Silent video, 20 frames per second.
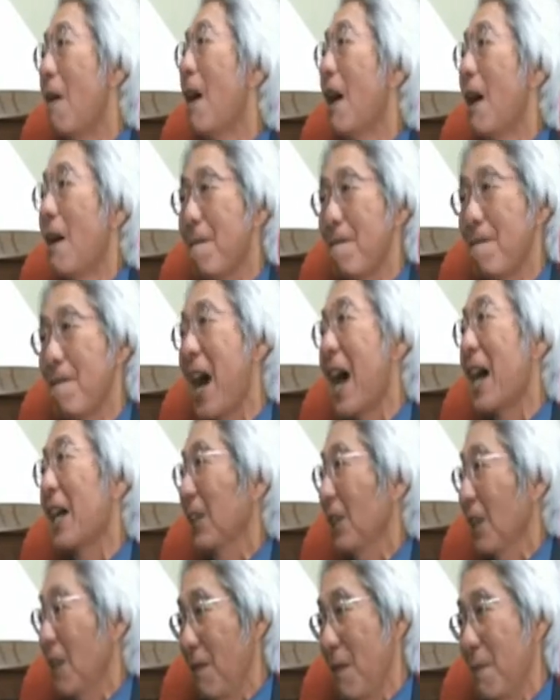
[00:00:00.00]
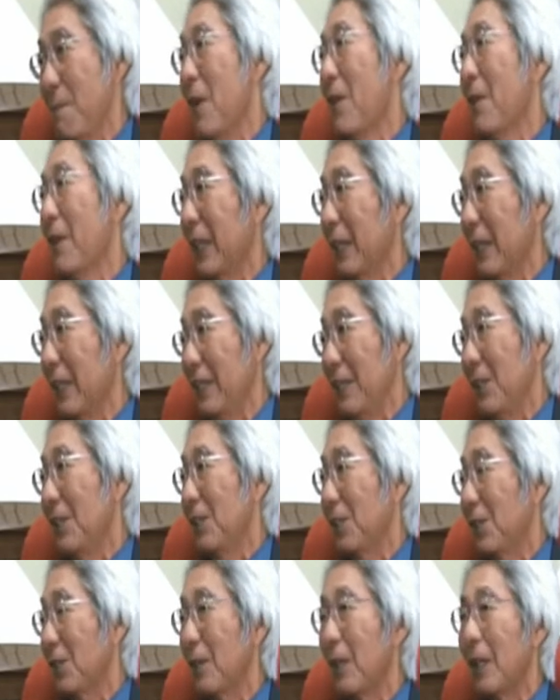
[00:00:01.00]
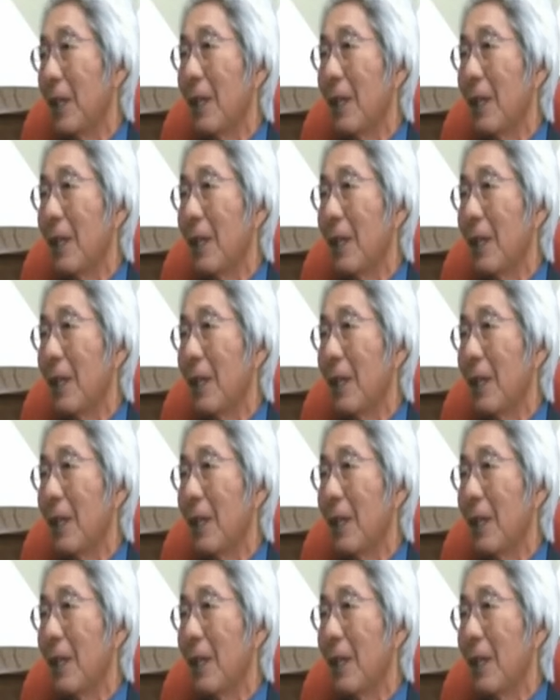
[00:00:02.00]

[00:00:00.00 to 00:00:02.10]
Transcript: A fact of American history